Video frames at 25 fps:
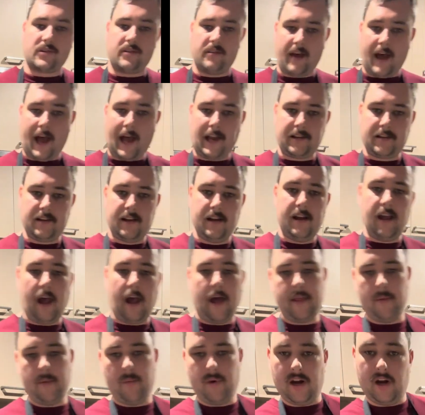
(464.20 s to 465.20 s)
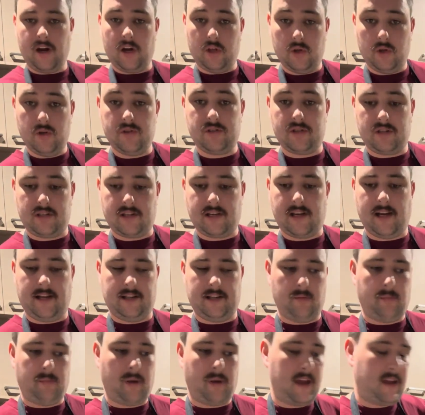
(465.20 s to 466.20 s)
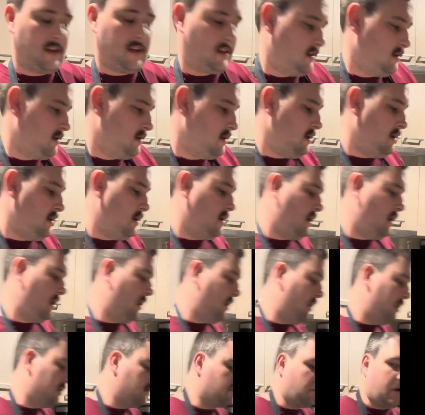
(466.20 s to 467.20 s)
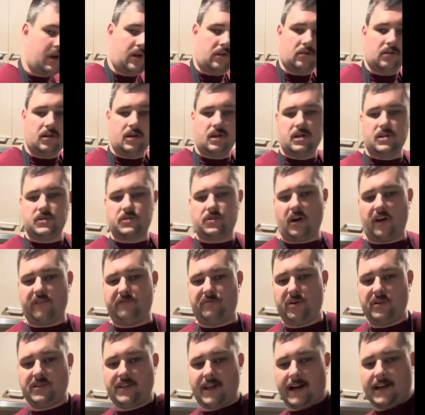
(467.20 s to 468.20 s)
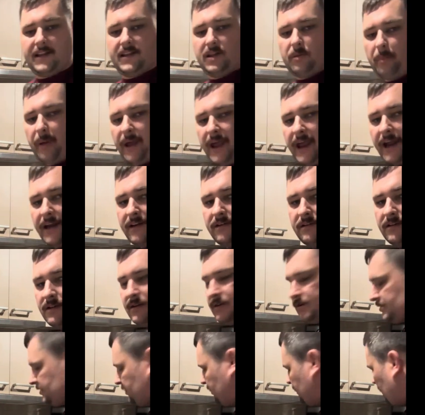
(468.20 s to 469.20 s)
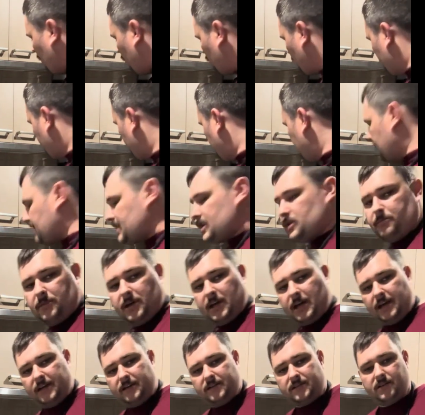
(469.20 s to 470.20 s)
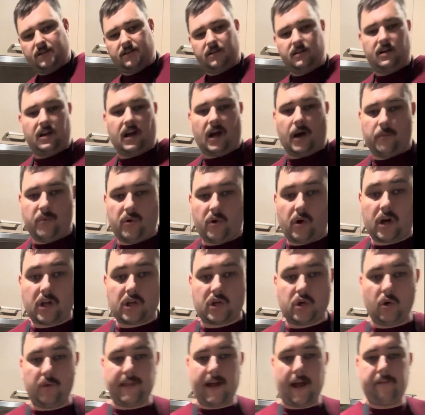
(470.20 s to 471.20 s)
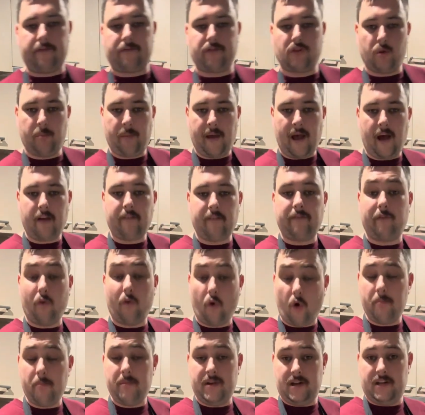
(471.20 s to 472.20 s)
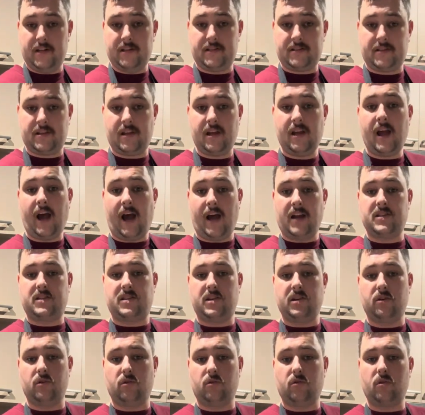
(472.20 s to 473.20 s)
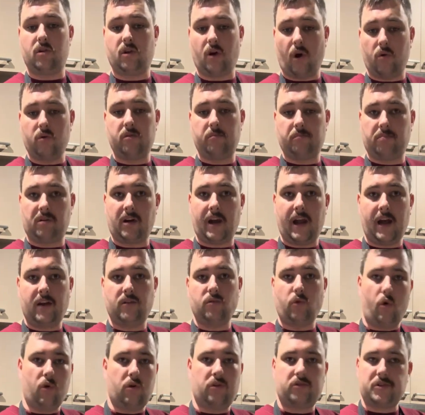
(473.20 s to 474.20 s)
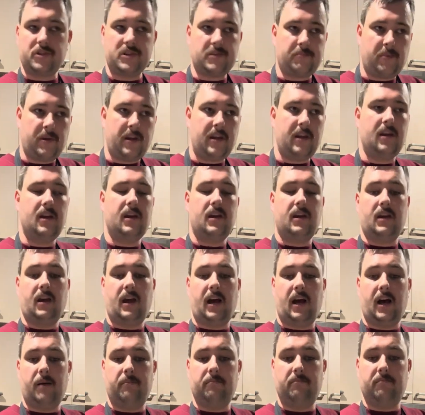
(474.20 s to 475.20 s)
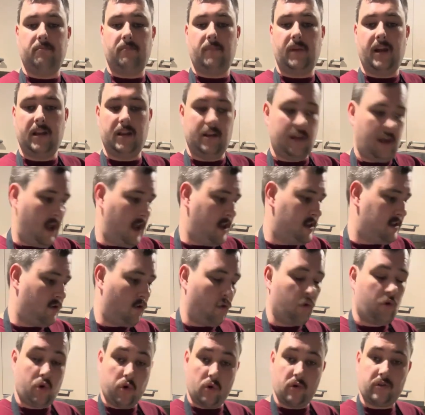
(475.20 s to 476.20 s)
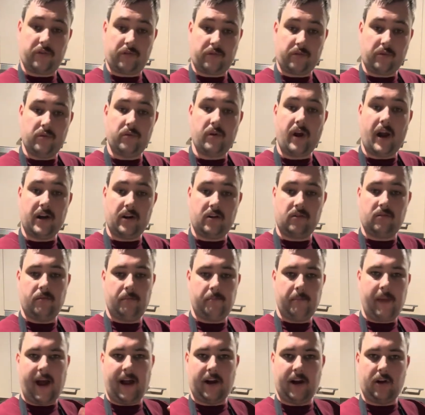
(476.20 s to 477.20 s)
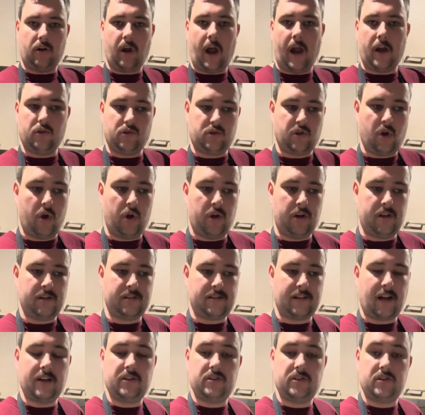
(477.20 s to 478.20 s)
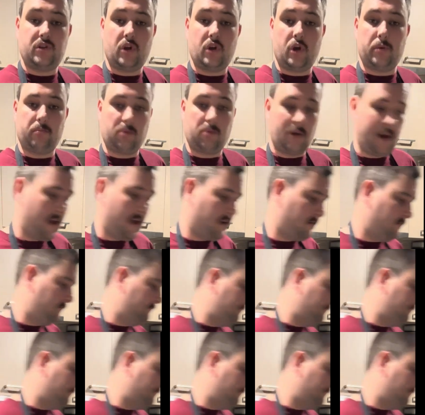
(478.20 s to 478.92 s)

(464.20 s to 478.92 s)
that, and then we're going to use it to cut the bacon as well. So I'll put that in the pan on a medium heat, and we want to cook that for about 4 minutes until golden brown or crispy, cooked through and starting to turn brown.